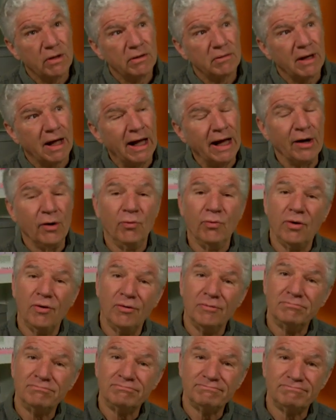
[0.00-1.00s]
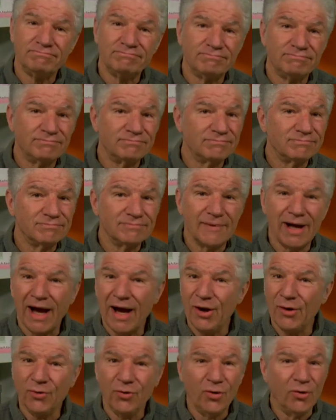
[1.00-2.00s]
I don't know. I
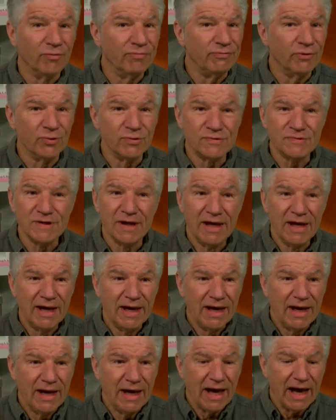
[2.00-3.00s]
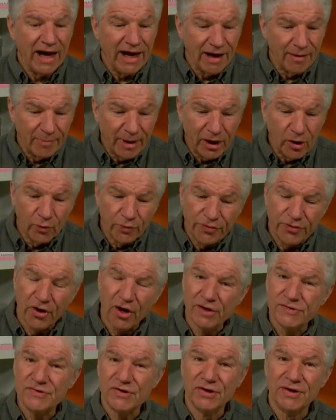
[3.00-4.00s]
don't know, folks. I have my own
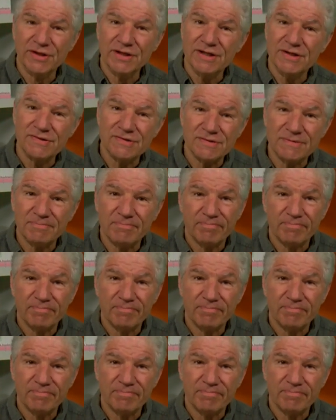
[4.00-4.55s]
thoughts on this.